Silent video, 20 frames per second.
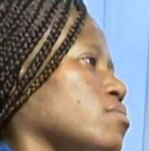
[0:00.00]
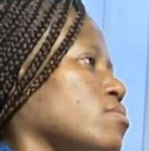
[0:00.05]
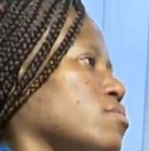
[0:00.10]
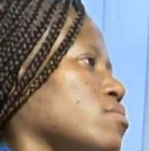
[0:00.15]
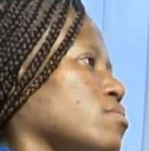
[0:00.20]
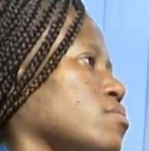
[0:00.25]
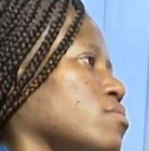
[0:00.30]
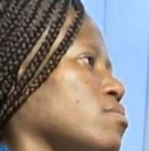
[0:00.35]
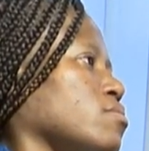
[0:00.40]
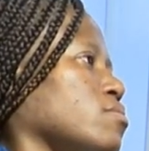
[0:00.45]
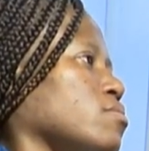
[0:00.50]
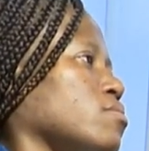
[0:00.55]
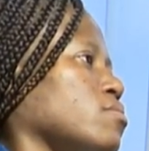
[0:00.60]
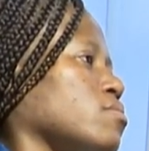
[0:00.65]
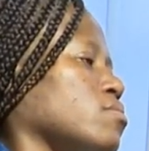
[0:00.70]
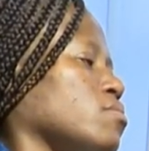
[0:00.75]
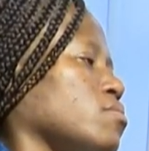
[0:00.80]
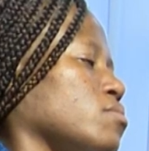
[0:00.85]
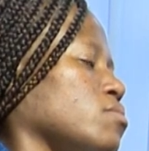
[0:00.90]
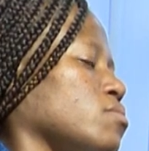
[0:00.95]

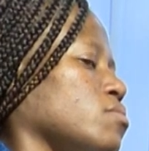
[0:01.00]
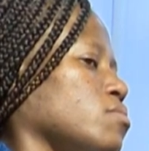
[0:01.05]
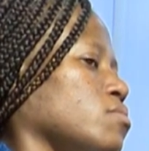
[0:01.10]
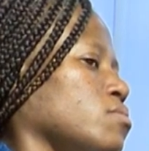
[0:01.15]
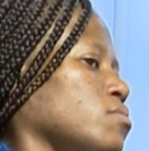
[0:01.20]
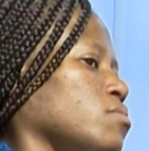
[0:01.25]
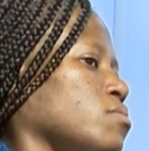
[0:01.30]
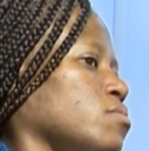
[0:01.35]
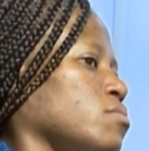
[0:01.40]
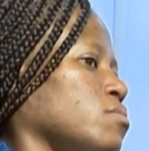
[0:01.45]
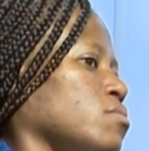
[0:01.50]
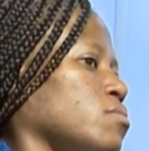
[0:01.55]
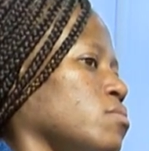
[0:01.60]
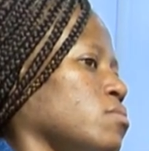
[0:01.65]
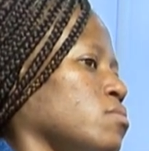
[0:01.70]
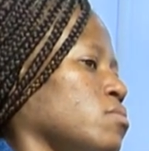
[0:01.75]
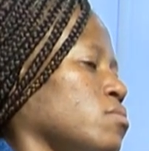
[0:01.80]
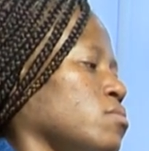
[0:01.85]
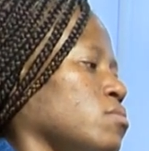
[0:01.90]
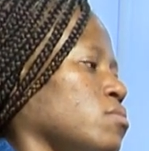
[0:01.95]

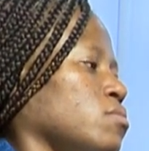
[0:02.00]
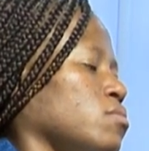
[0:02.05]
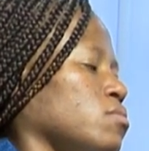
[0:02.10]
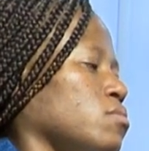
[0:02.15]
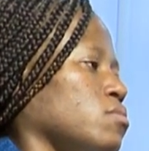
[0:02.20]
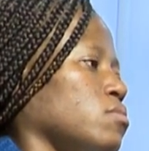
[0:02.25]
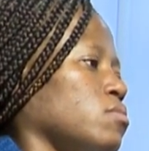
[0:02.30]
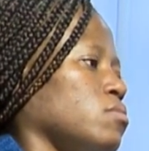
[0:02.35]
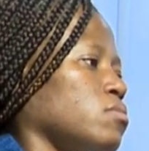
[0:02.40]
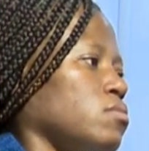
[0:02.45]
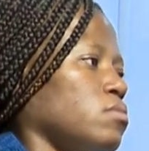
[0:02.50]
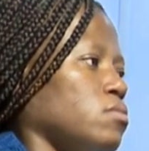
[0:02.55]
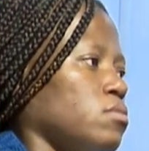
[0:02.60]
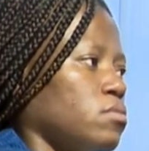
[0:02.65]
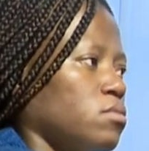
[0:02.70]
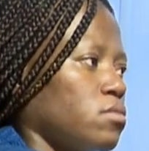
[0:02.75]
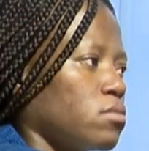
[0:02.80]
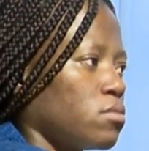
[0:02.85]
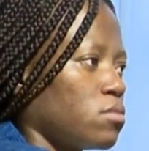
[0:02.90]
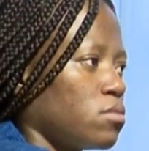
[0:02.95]

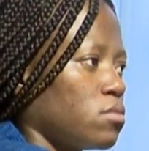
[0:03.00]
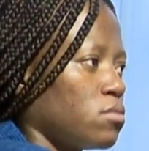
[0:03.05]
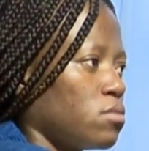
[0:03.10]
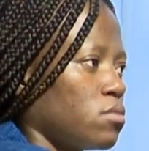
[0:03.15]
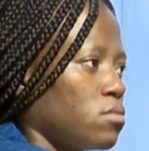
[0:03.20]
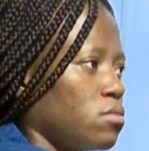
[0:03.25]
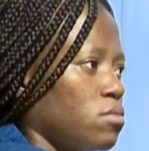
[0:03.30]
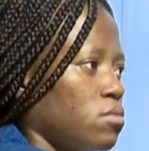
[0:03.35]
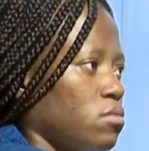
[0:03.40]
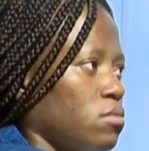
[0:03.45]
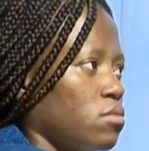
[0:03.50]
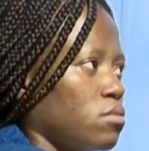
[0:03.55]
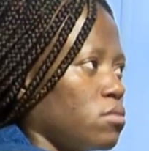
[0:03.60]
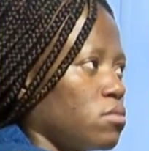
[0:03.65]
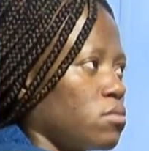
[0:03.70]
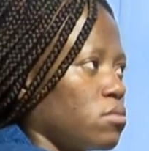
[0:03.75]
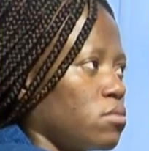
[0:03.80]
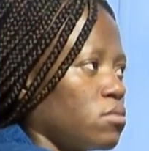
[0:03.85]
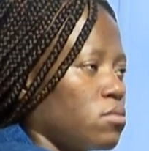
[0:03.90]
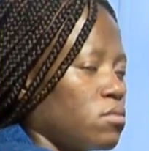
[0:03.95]

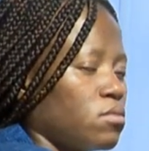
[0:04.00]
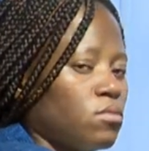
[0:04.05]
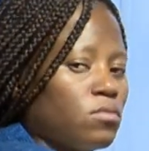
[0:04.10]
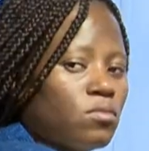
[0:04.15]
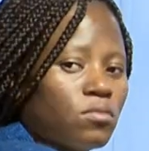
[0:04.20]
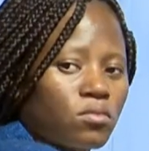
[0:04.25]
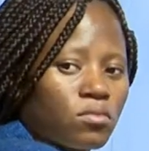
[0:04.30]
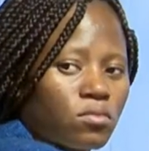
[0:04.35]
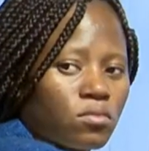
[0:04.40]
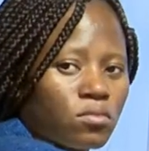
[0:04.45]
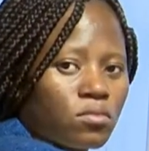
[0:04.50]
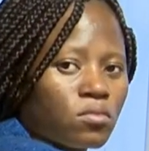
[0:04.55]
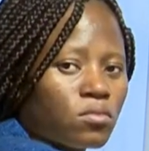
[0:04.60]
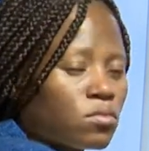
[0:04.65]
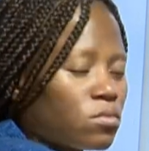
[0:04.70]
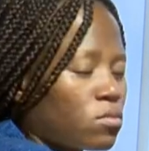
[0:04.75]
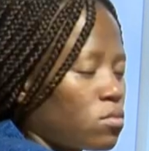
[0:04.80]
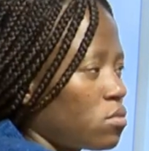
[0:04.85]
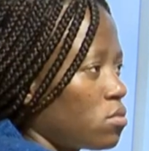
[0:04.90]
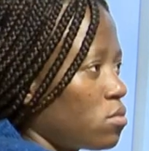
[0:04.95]

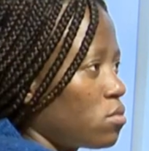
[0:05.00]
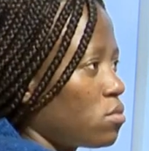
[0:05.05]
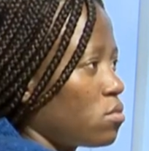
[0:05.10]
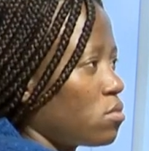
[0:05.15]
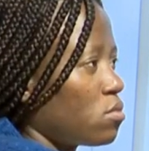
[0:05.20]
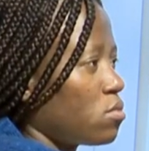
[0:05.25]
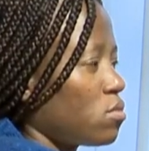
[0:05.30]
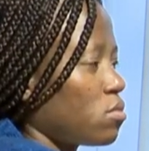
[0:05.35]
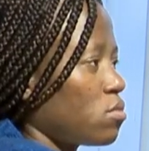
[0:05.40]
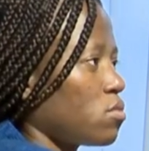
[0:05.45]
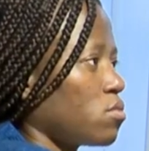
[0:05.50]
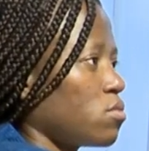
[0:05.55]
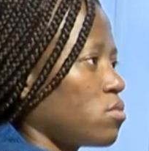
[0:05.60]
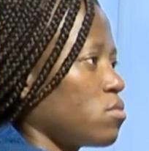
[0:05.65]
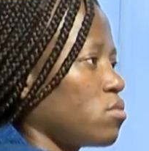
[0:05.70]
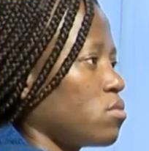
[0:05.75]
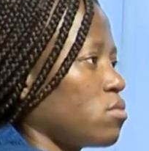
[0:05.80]
The person shown says nothing.